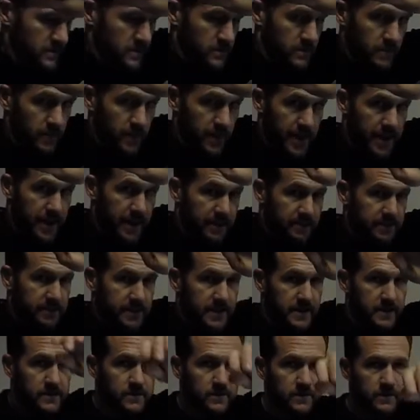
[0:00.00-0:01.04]
The lat has a
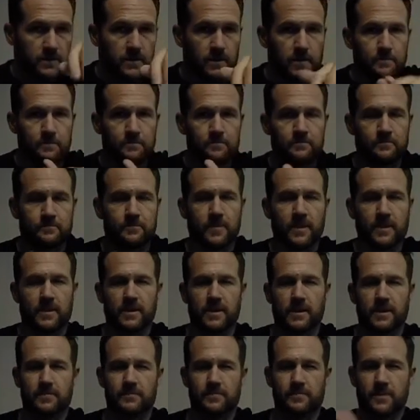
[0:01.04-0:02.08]
nice little,
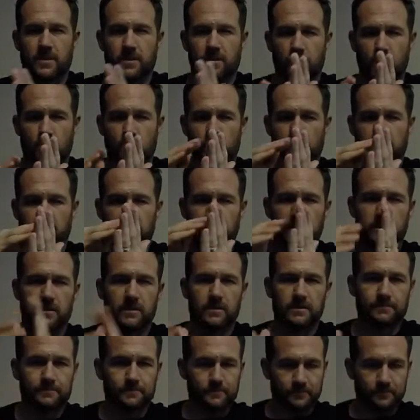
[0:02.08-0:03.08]
quick little